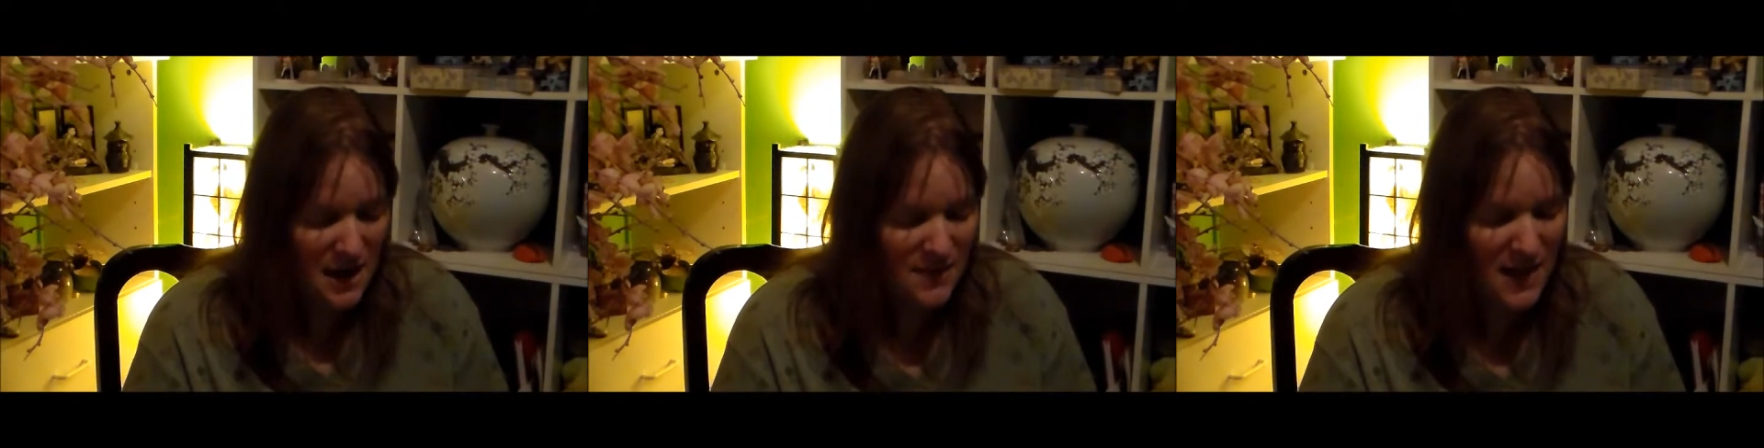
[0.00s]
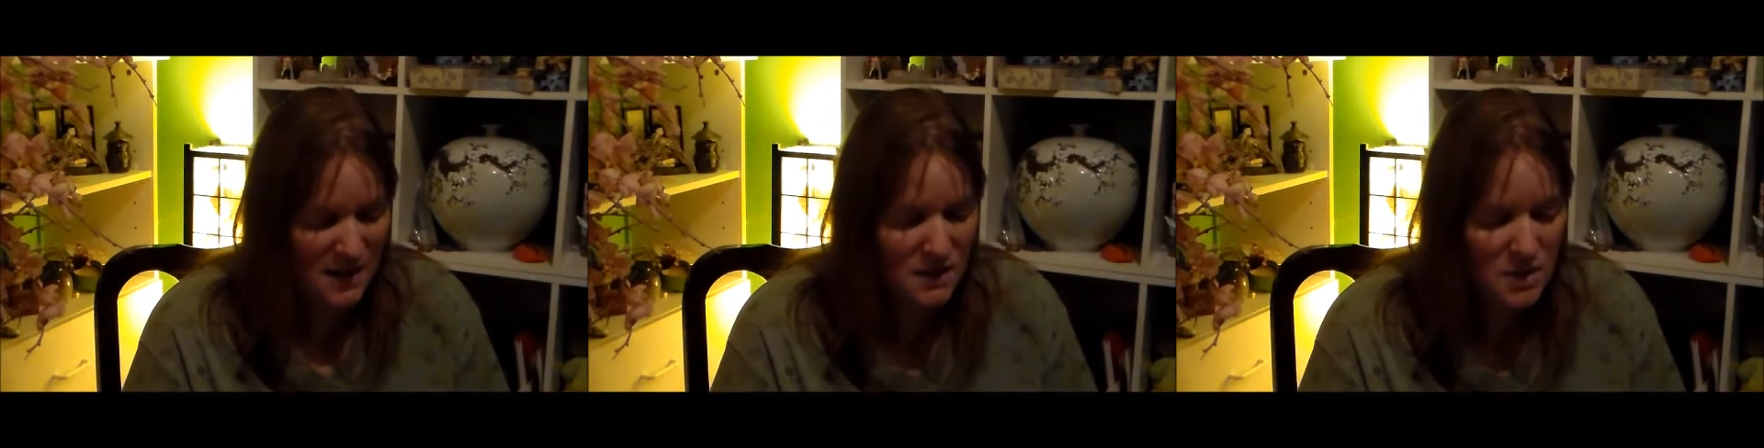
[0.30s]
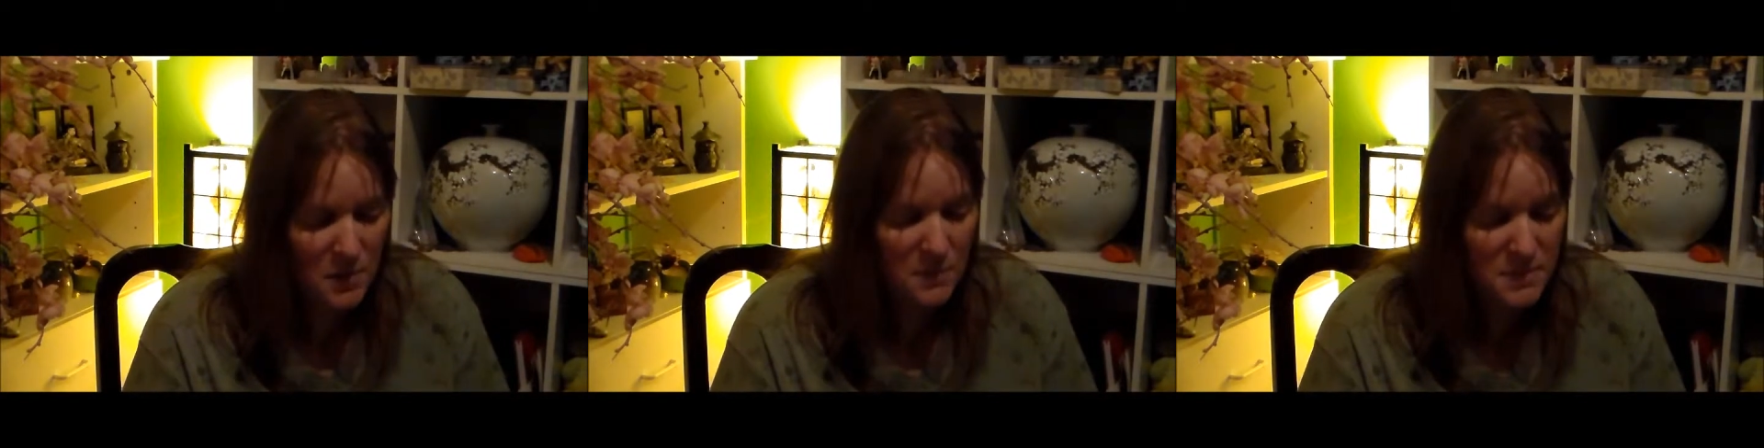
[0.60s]
And that,
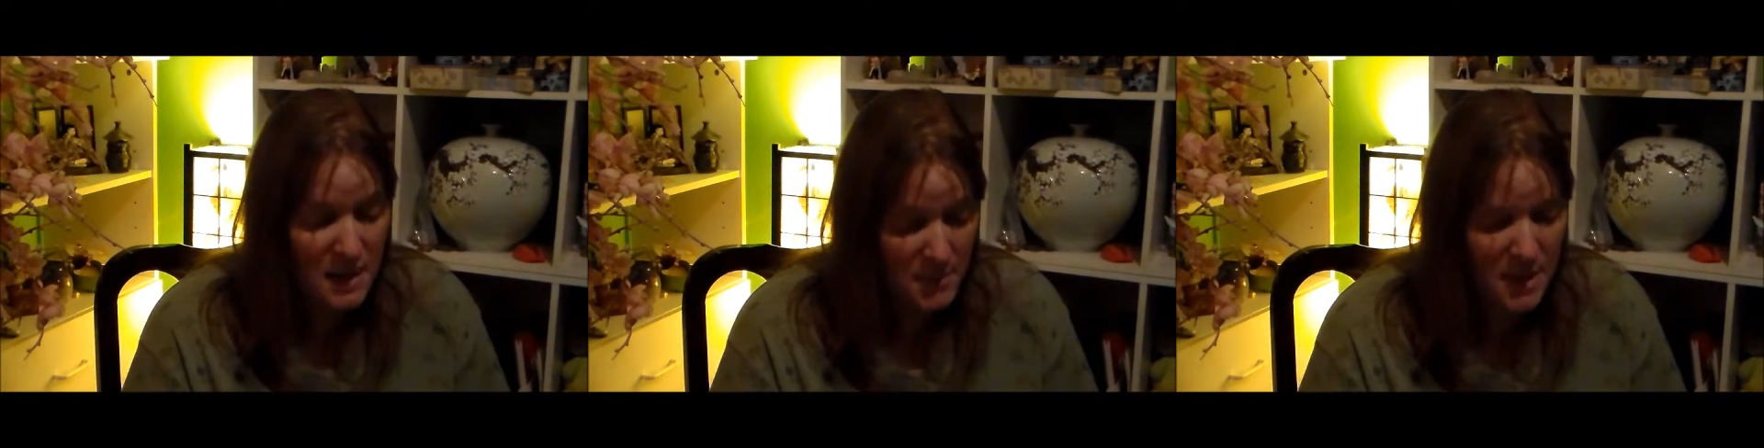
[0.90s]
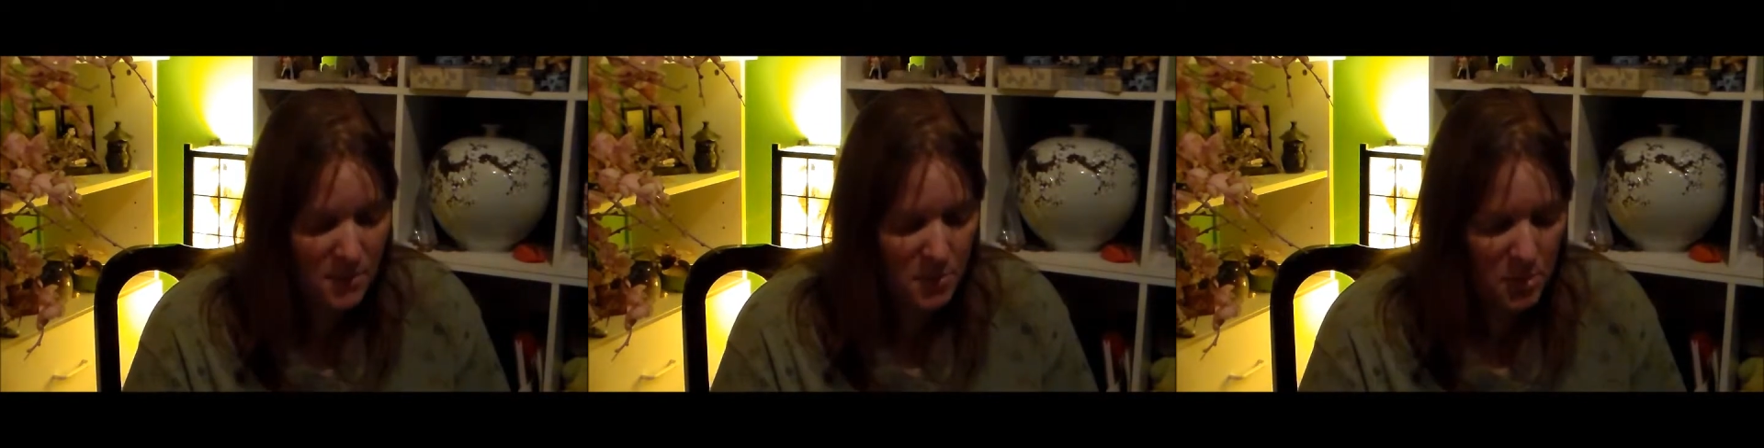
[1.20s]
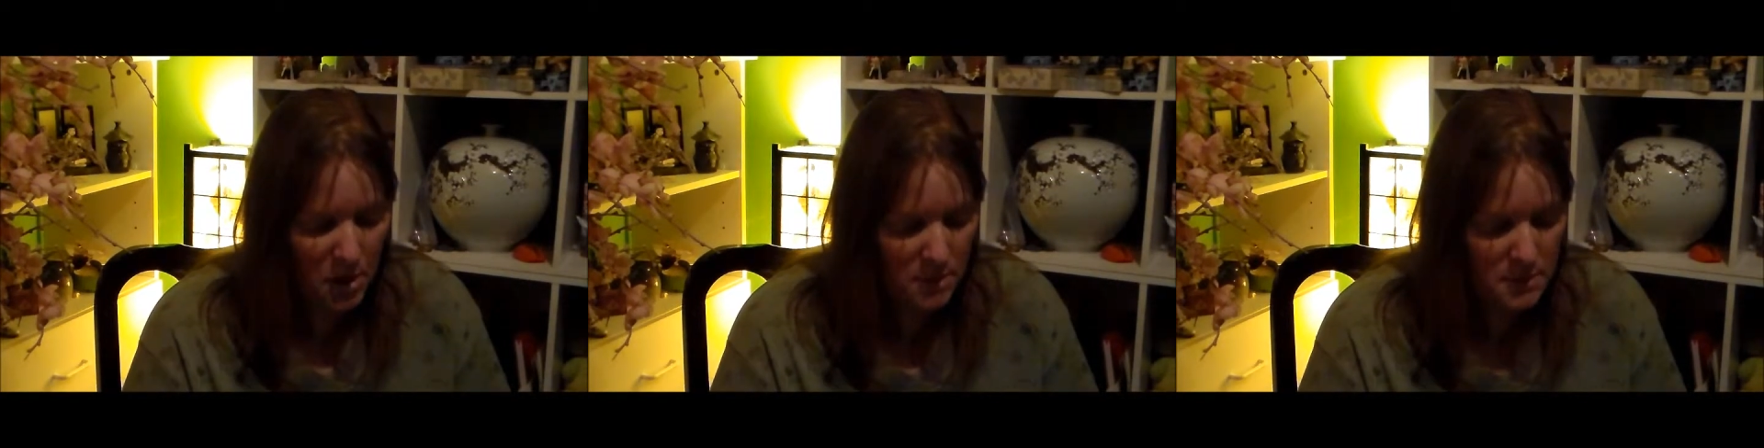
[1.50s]
that becomes a
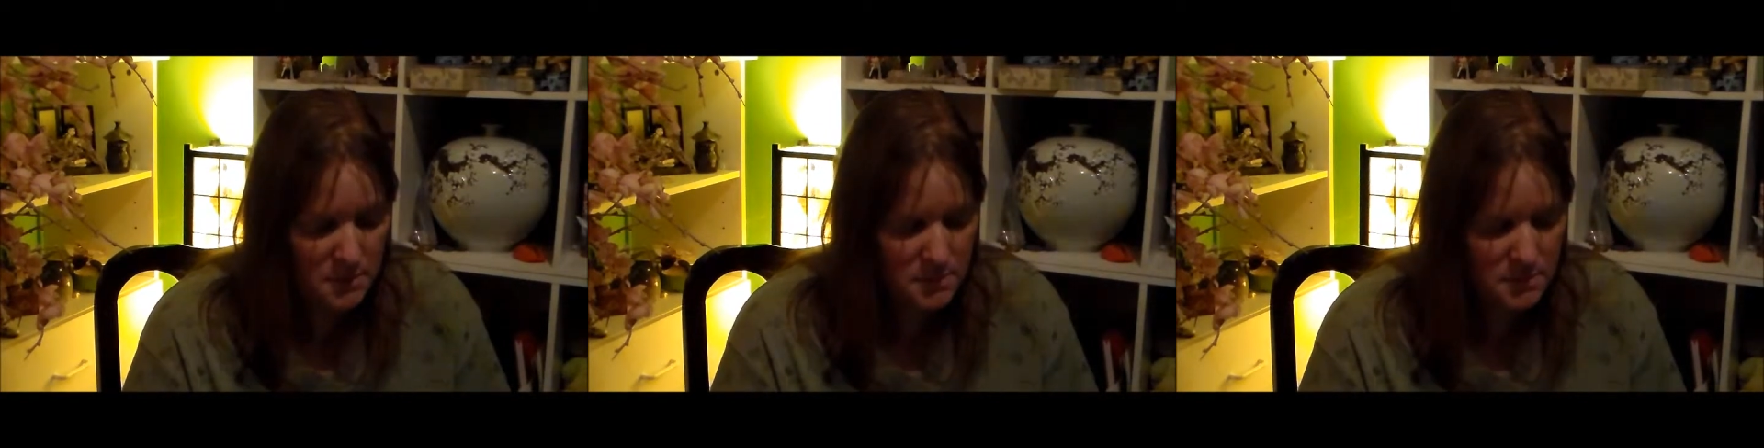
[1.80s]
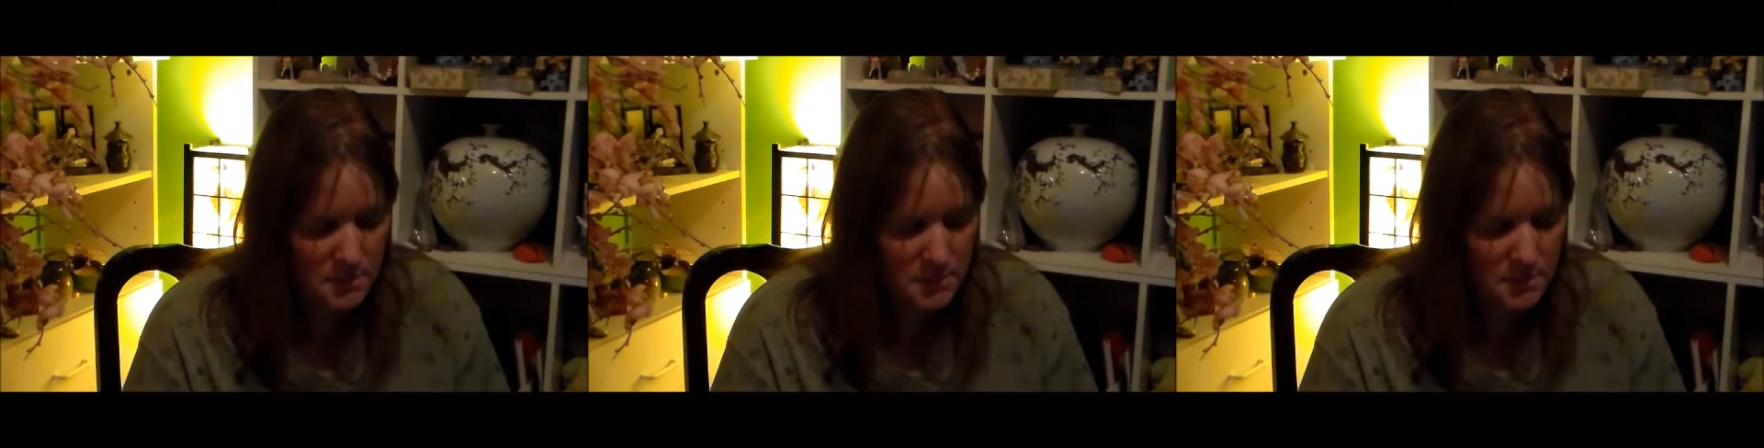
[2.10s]
problem.